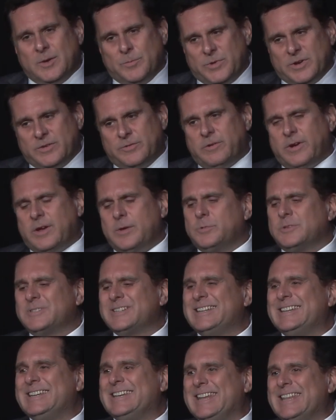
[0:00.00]
But if you're able to
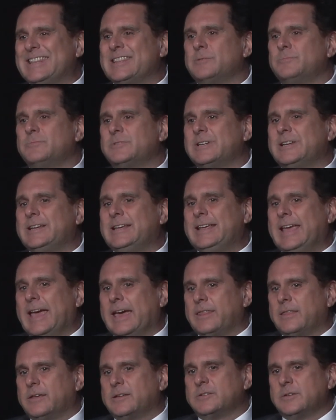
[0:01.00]
knit them
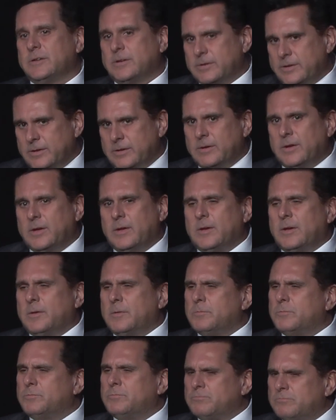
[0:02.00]
together
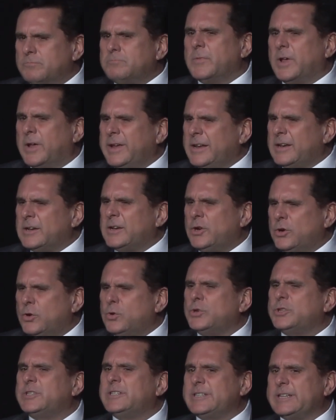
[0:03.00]
in a
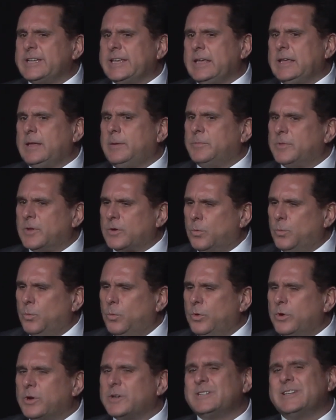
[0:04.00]
good team that can
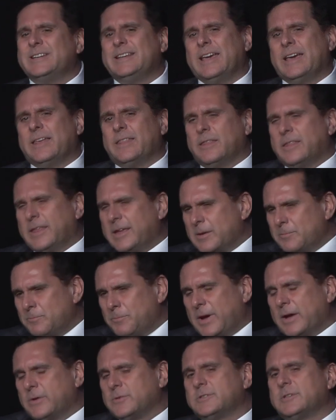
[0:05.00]
work together, they can
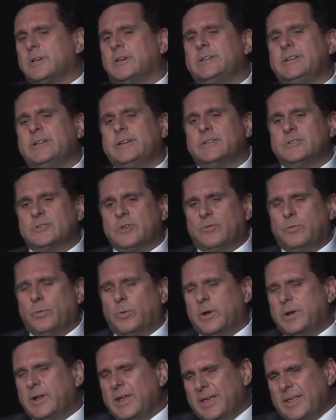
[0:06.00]
bounce ideas off
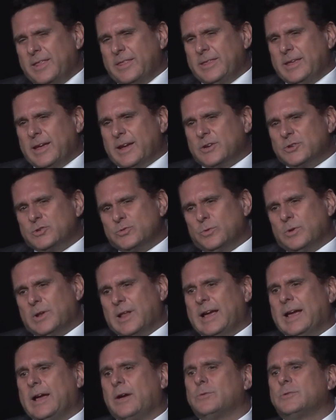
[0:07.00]
one, the
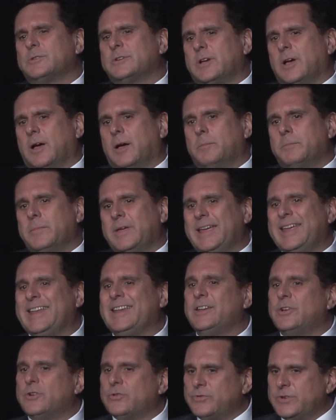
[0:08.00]
actual outcome
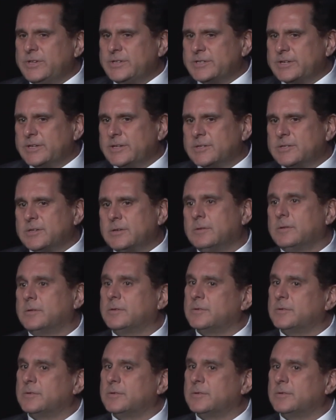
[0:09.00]
increases.